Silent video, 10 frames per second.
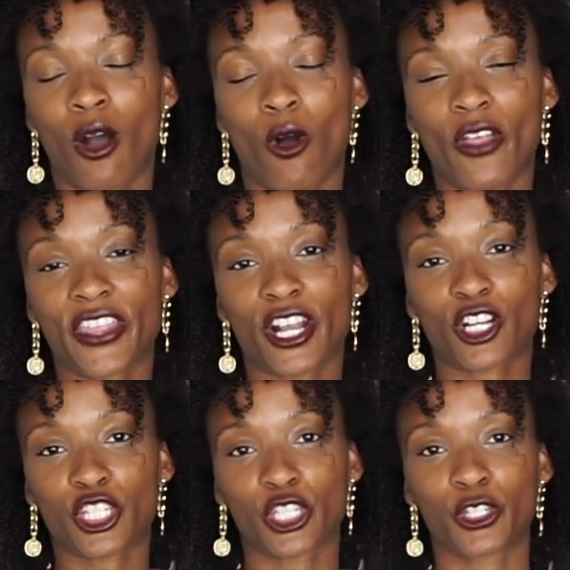on
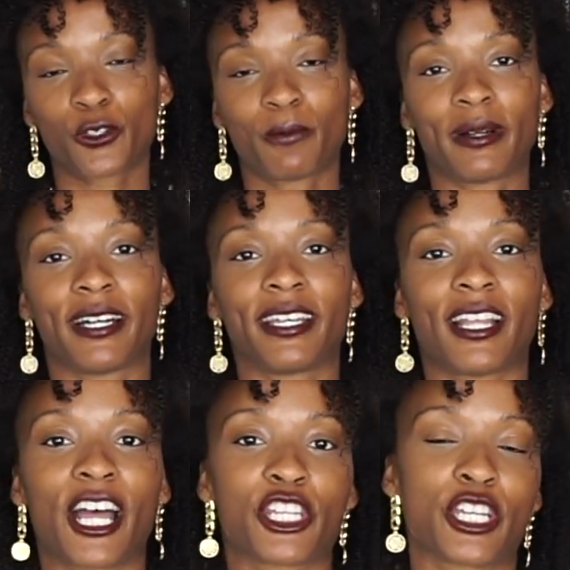there too, but
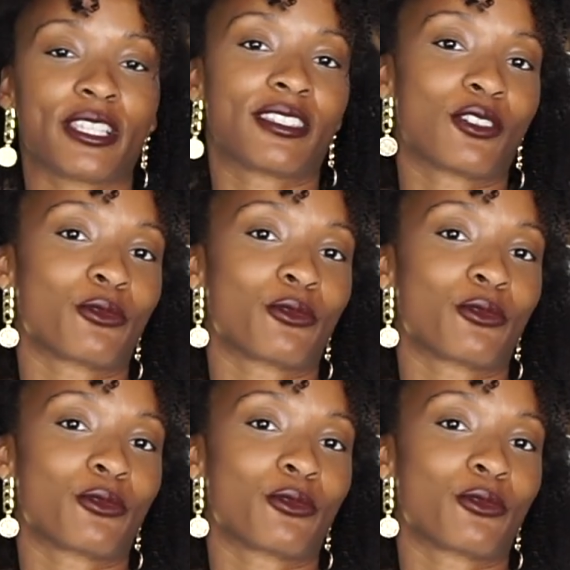I just